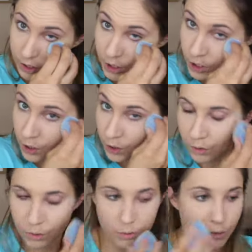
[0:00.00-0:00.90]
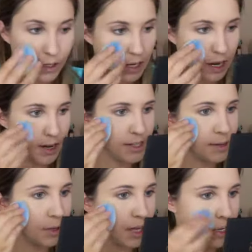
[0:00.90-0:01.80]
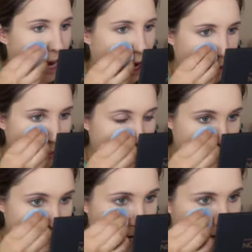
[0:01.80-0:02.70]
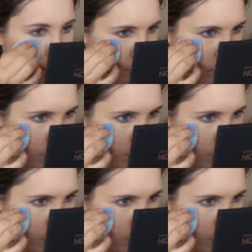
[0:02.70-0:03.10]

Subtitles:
to get it to blend out, but it does look